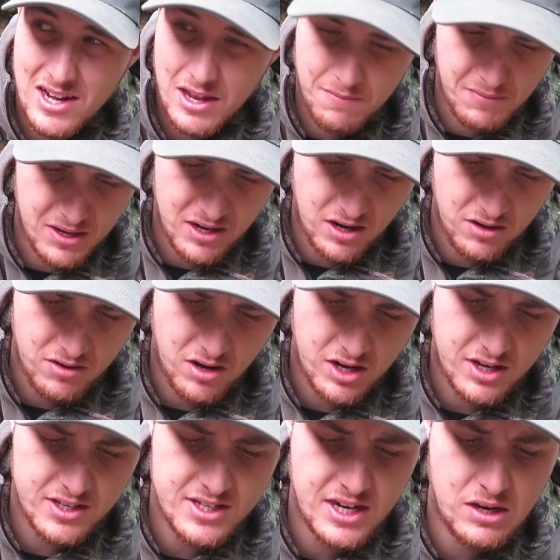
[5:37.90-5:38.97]
let me know.
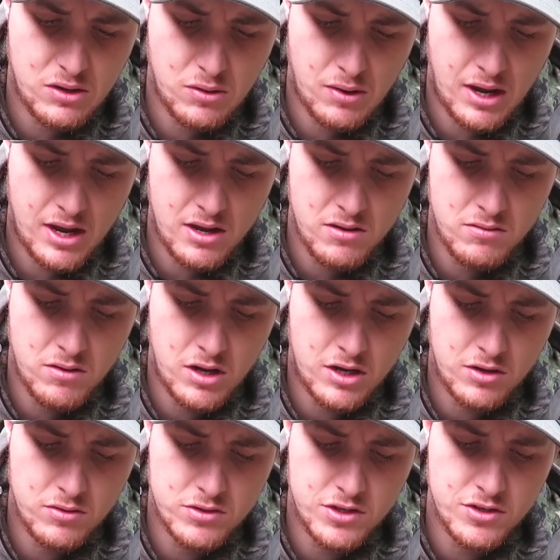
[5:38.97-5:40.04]
I can tell you how. I
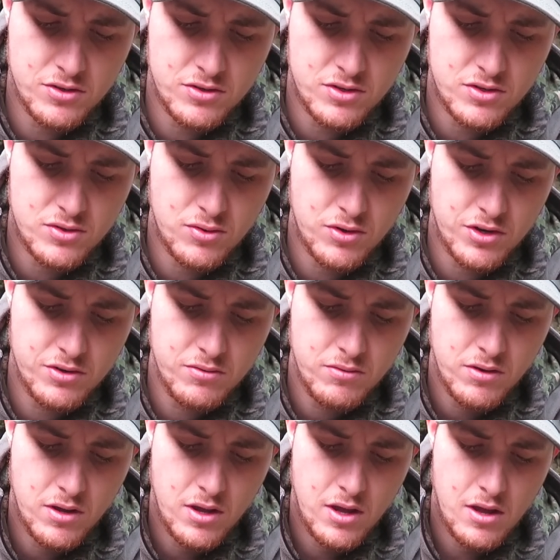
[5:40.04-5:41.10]
can also do a tutorial.
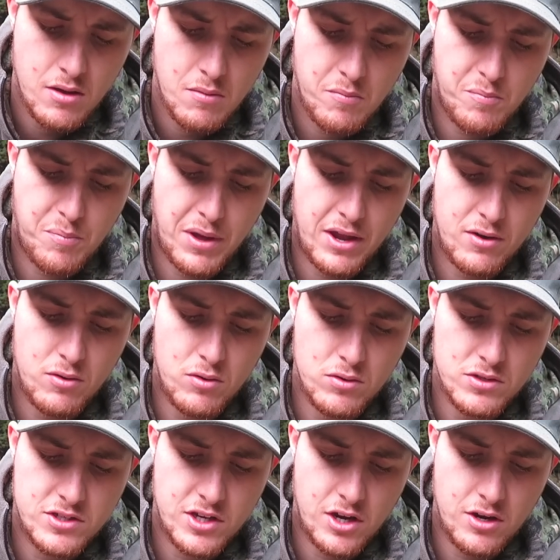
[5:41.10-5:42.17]
But
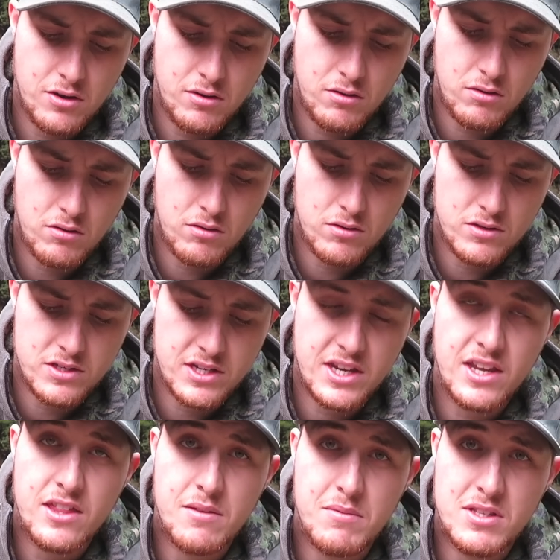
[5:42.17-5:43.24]
also, to
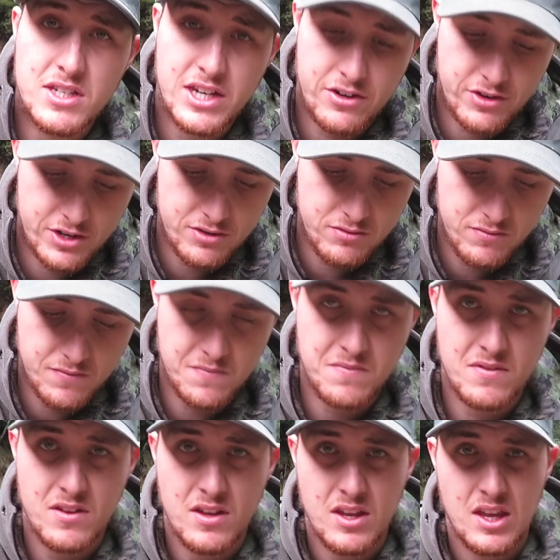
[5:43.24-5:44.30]
get the material,
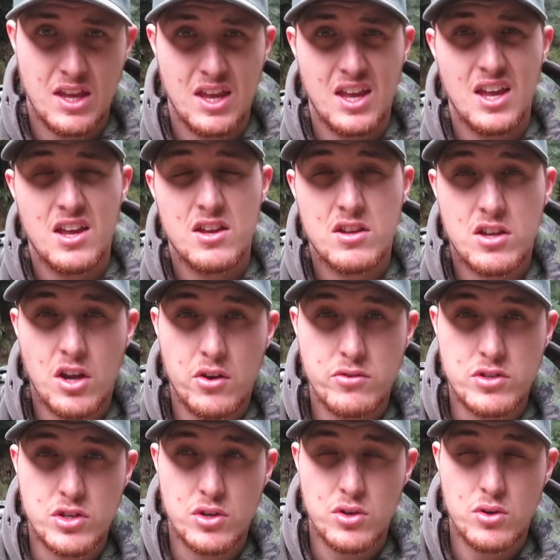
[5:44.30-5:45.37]
go
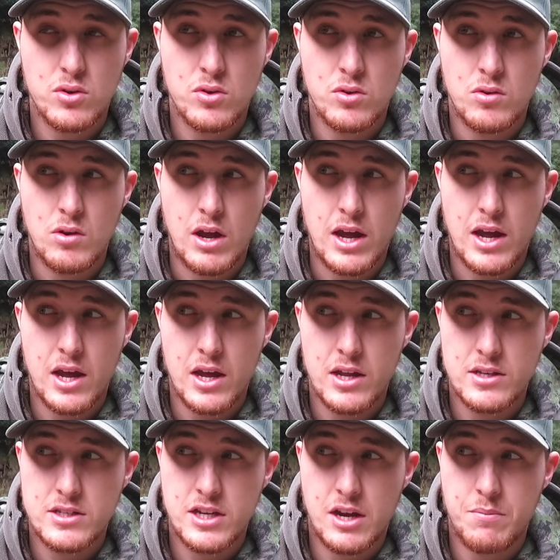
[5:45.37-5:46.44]
to
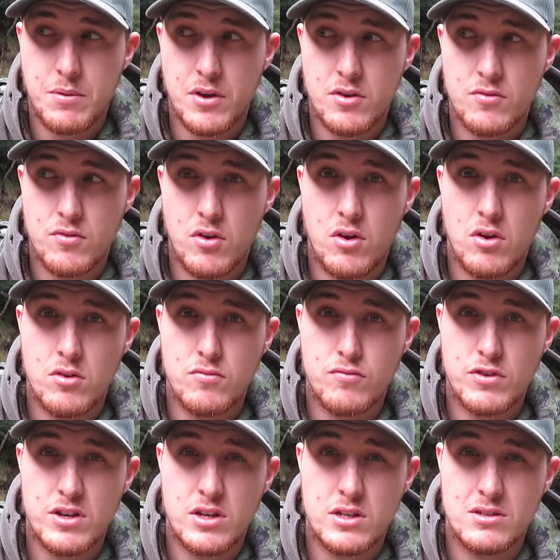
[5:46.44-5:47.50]
Talpa Rod
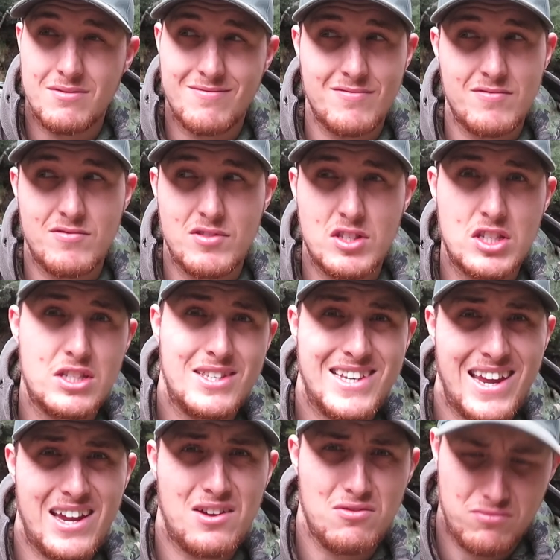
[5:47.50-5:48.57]
Reel and
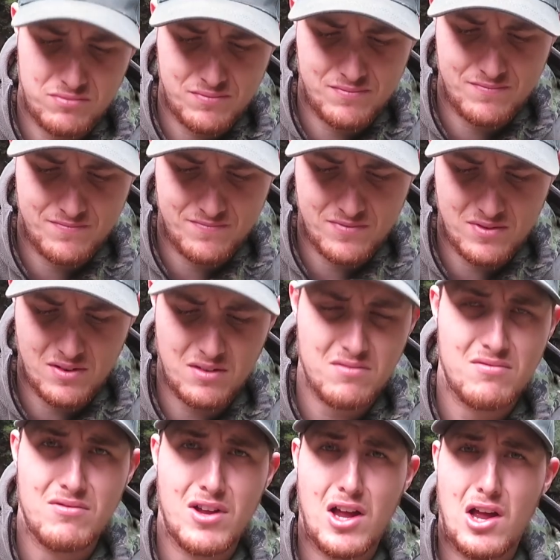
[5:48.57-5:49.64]
Tackle,
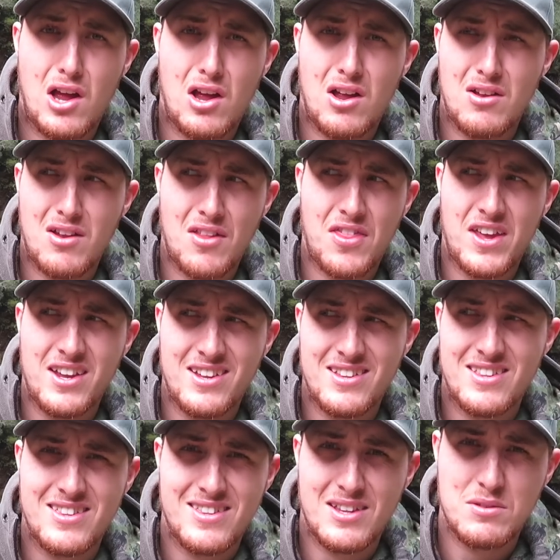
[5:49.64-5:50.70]
I think.
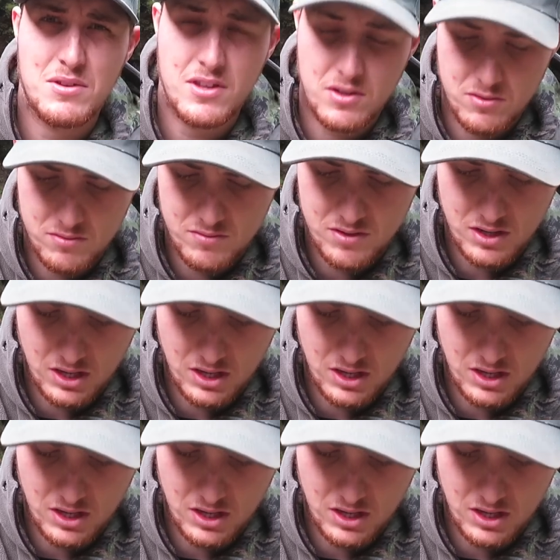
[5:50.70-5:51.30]
That's what they're called?